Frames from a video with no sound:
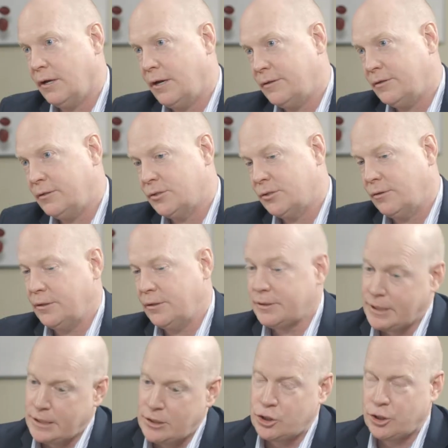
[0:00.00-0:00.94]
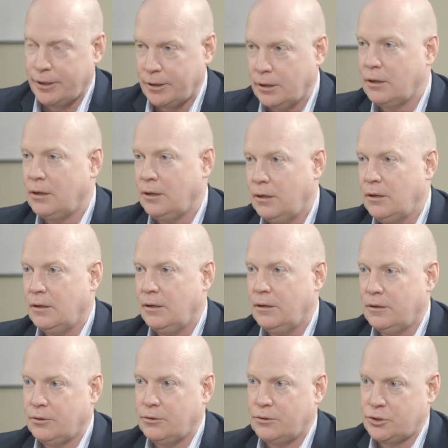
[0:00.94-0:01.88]
Kathy started teaching
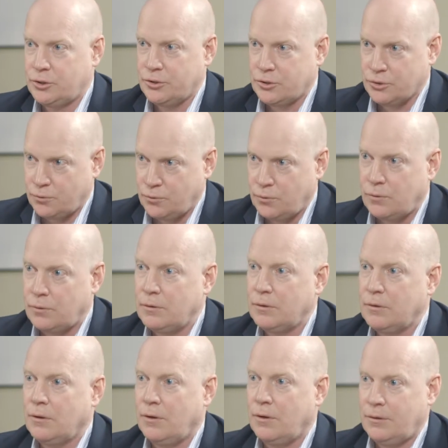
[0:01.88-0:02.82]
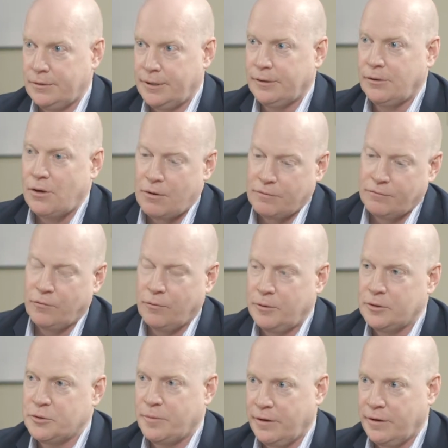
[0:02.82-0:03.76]
in a Christian school all day long, four
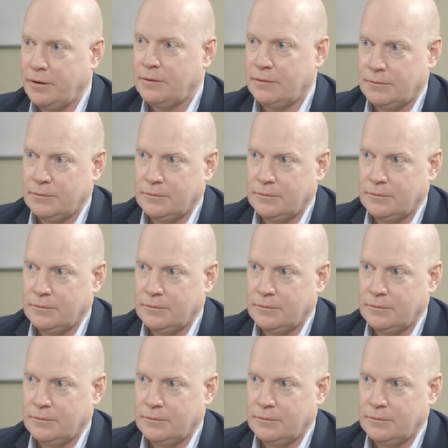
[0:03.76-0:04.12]
months pregnant.